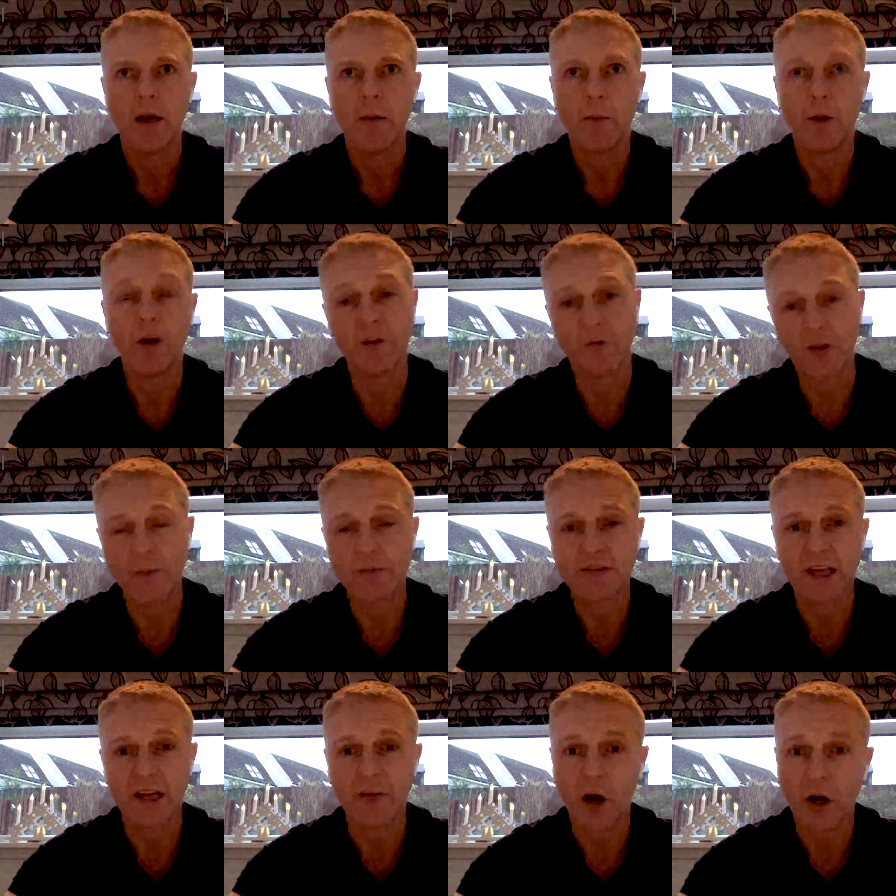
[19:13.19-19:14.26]
But on the flip
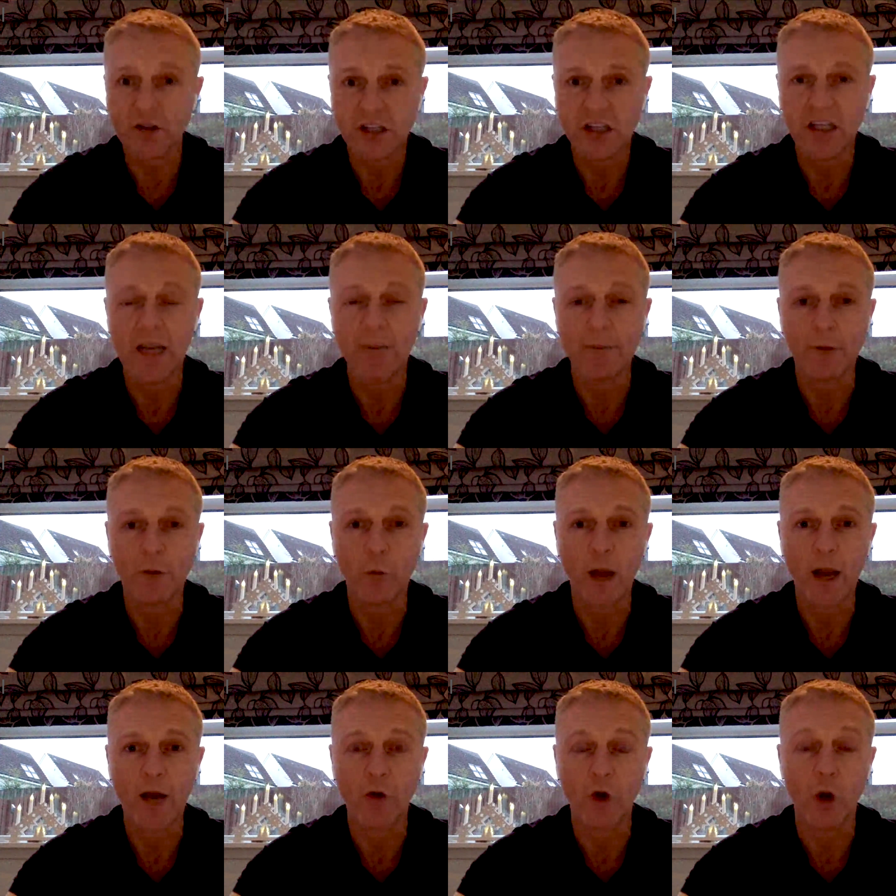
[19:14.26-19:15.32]
side, if Hearts can keep them
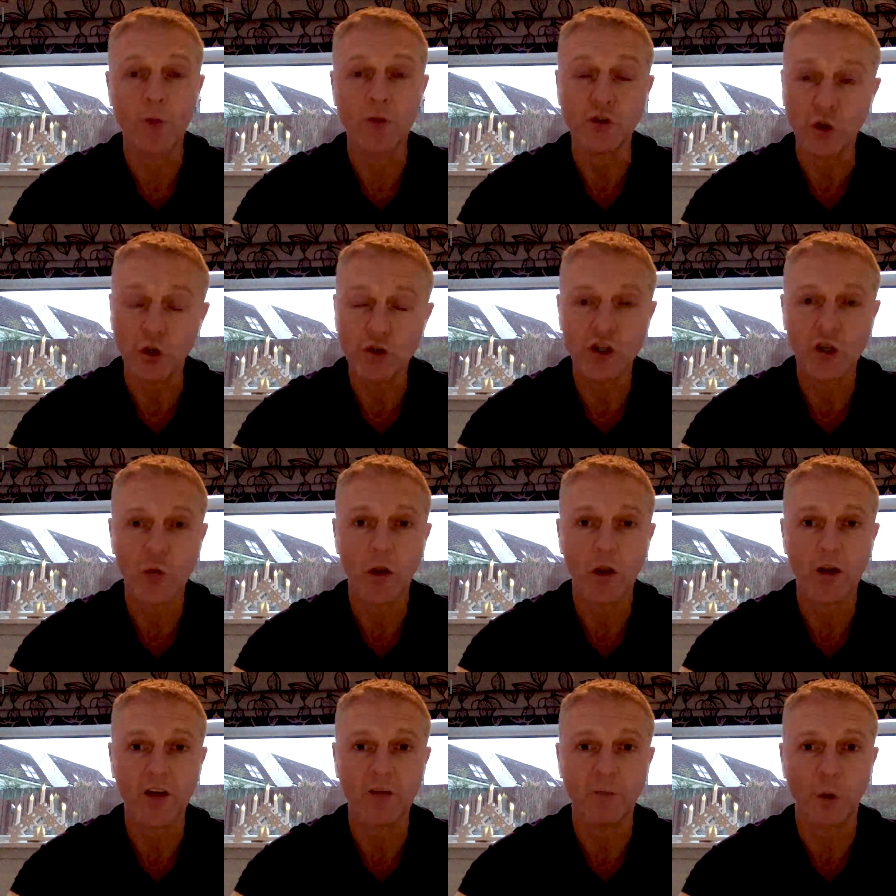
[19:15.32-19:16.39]
quiet, Rob, and use the
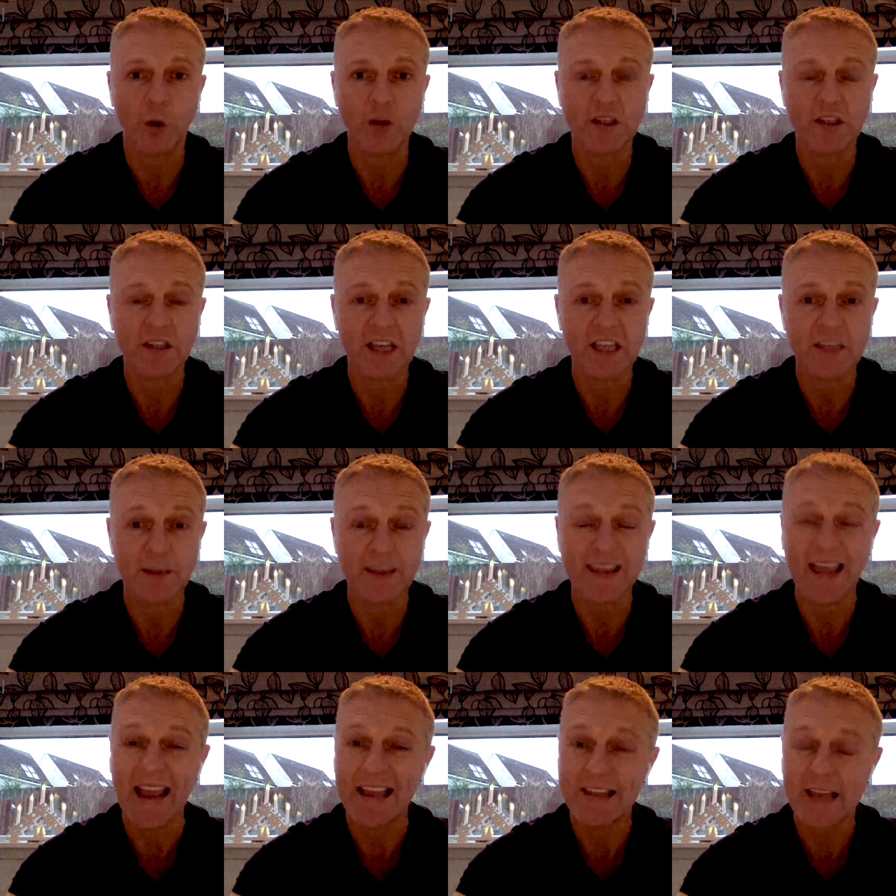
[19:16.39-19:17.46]
quality of Boyce and Naismith
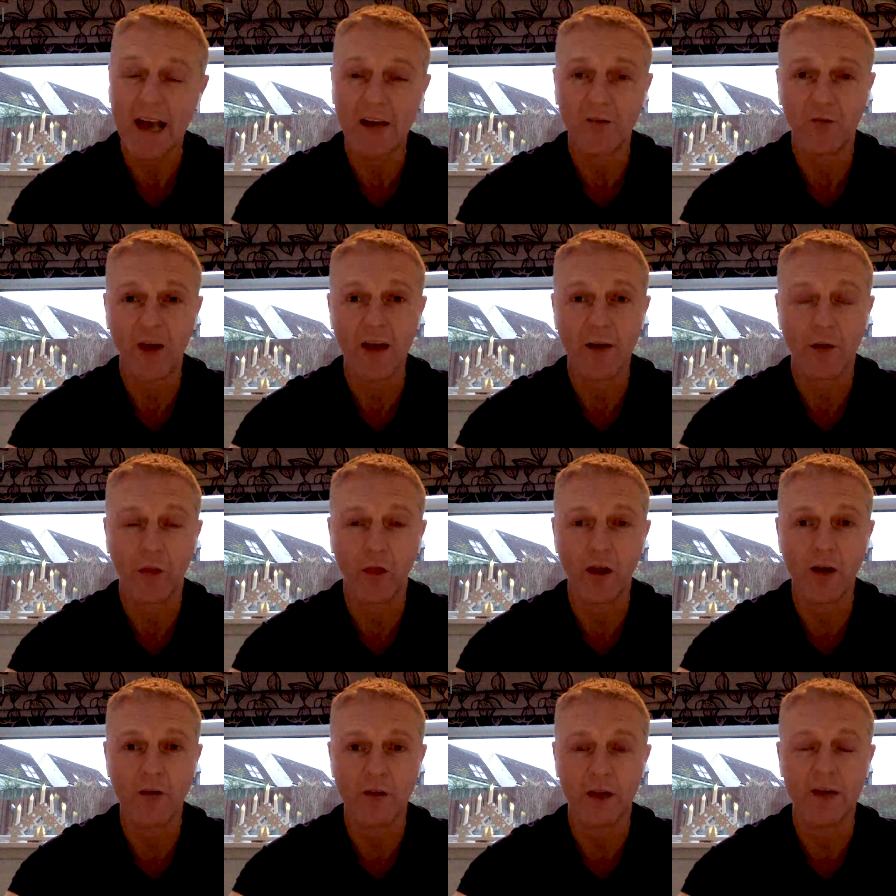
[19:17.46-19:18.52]
in that final
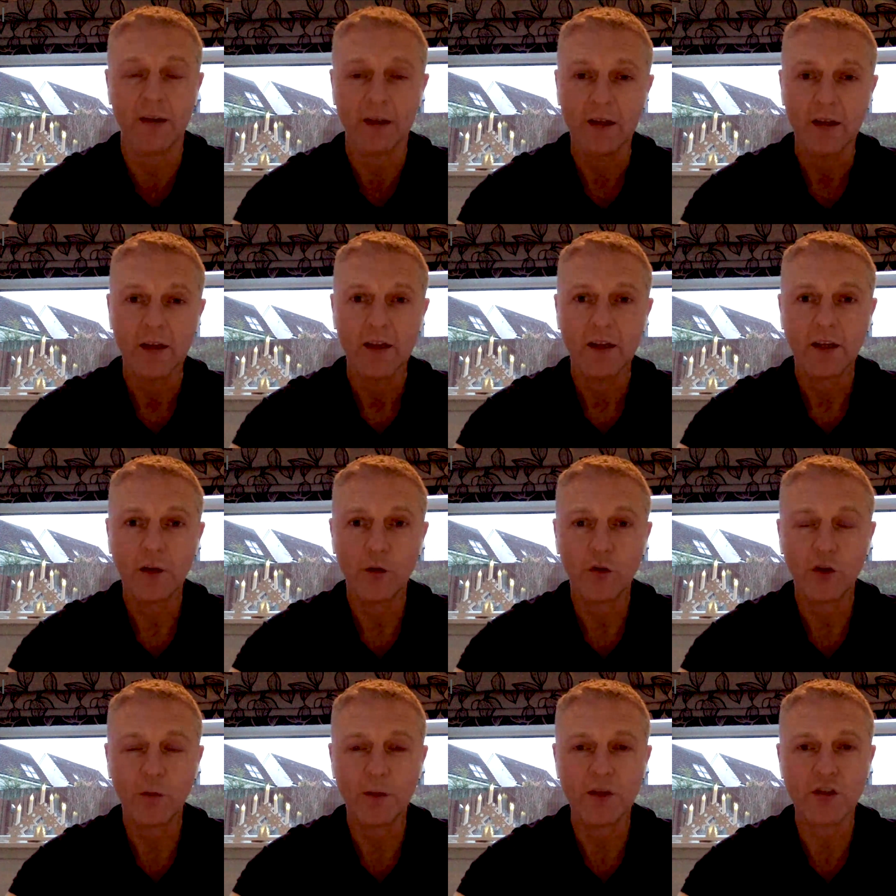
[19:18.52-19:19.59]
third, then it
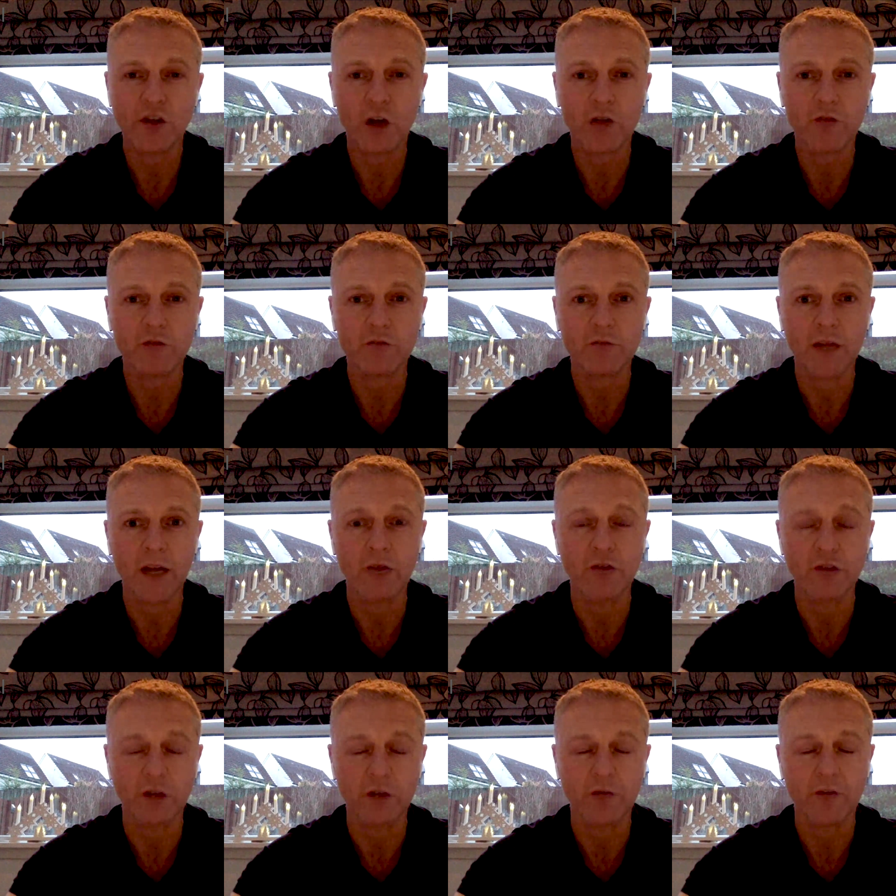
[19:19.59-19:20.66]
could be a shock
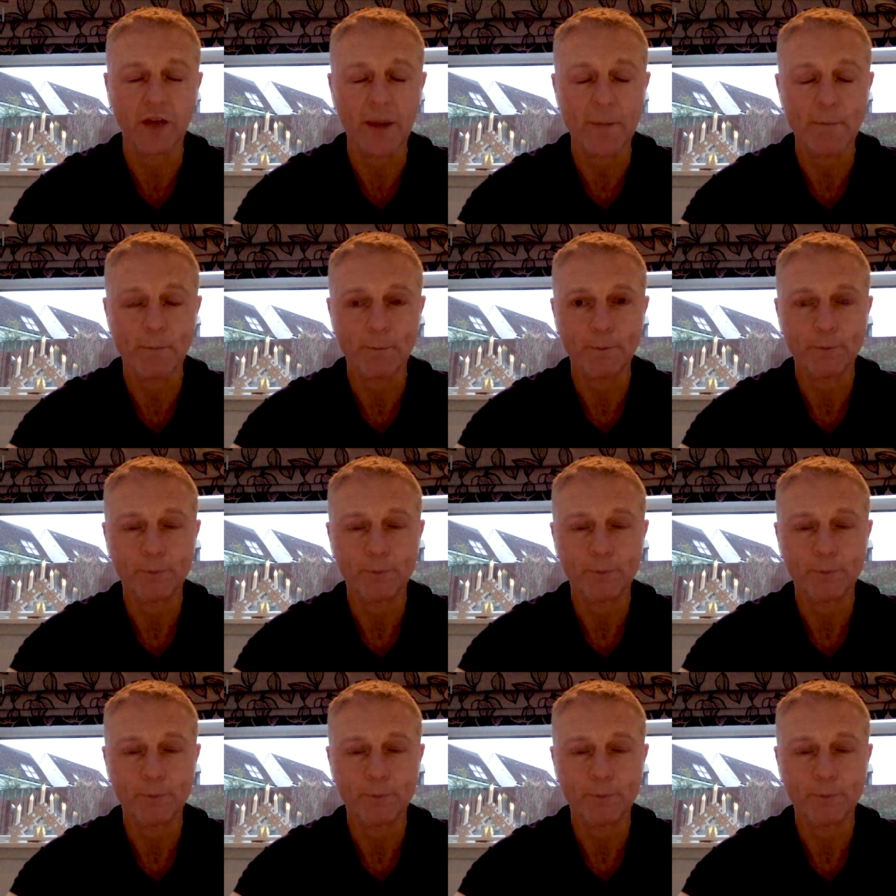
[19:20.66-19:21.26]
result for them.